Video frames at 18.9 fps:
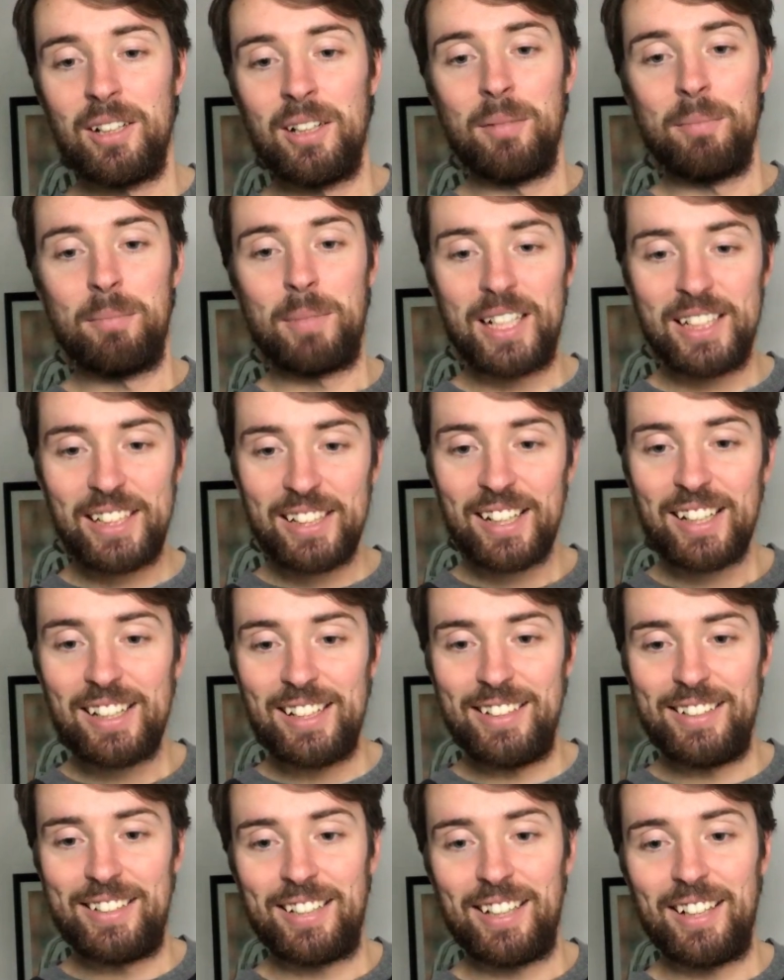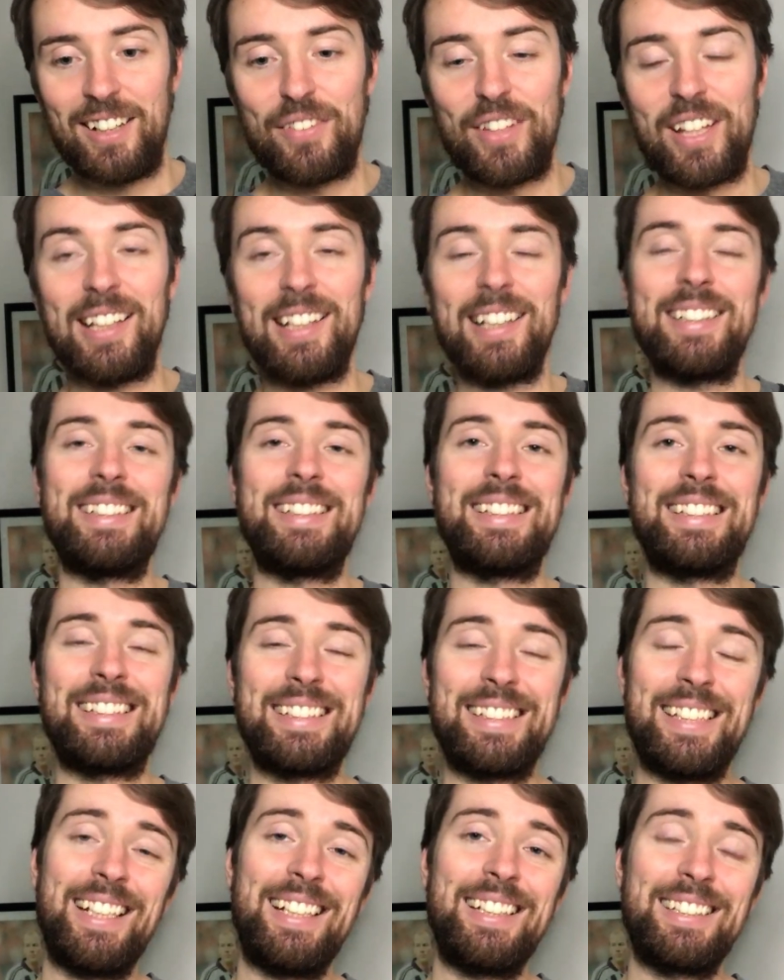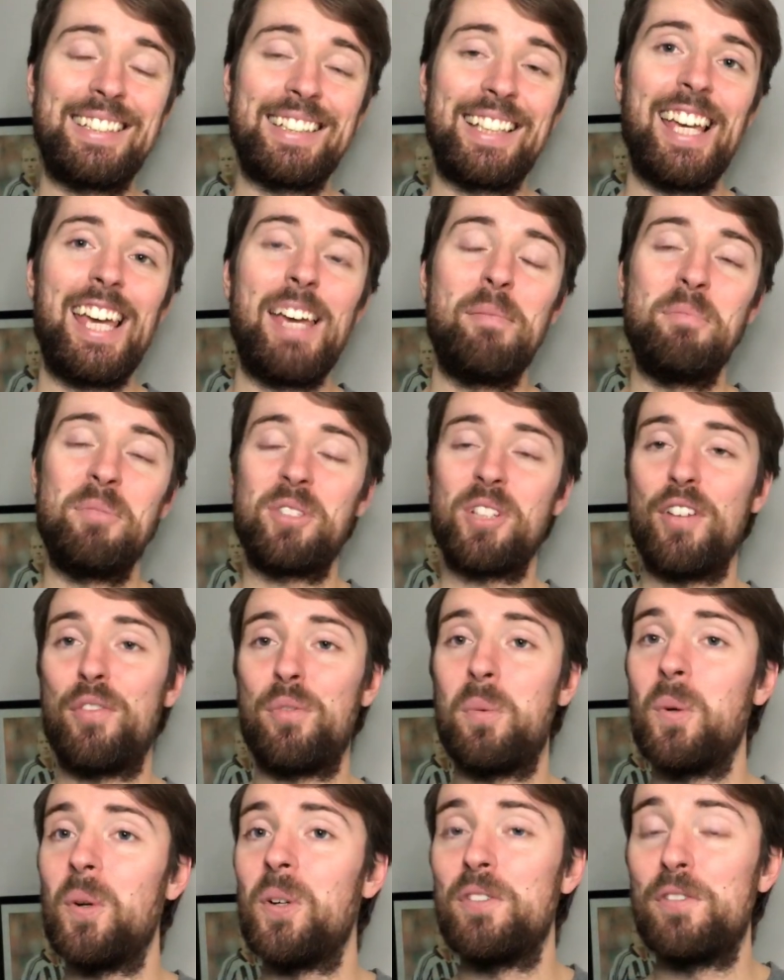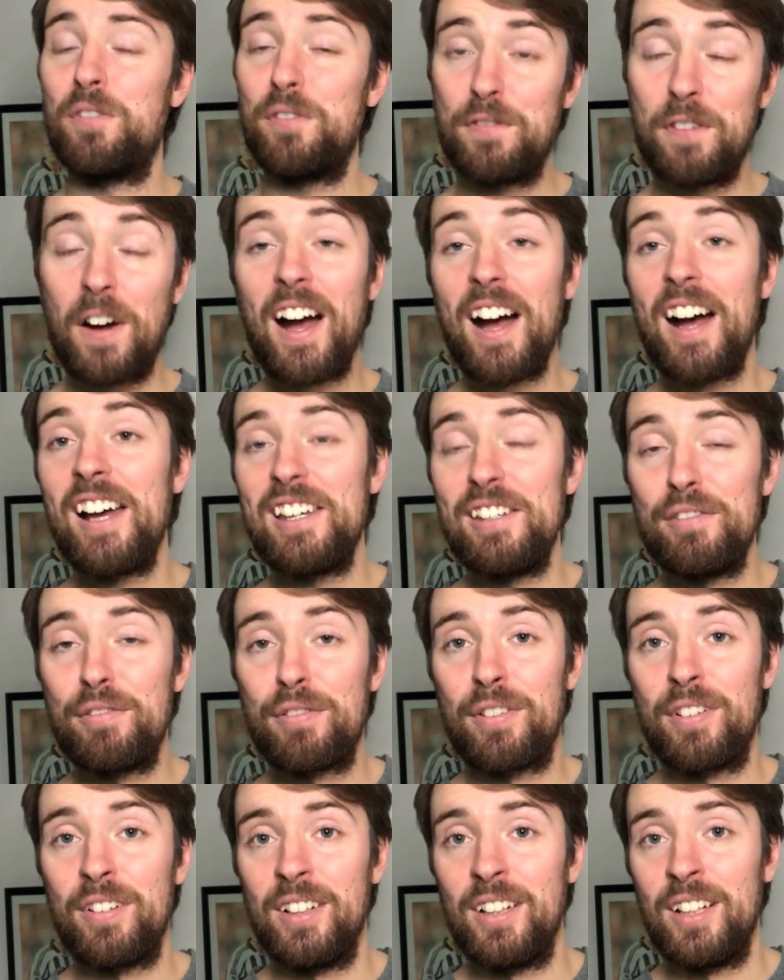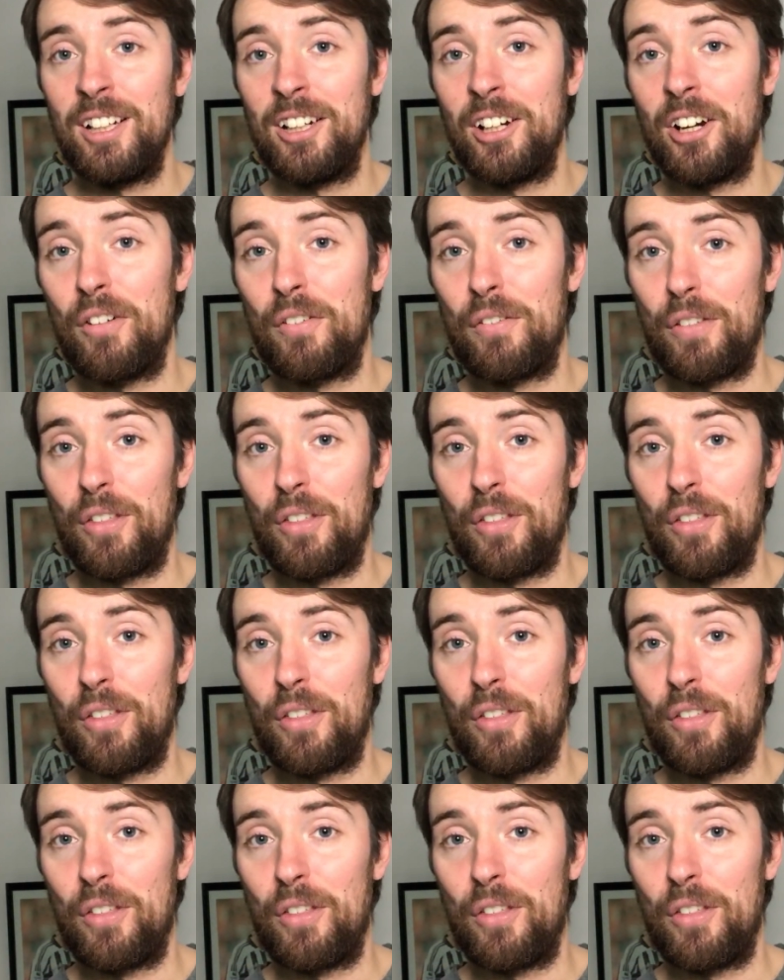Man United, of their last 6 games, have won 5 of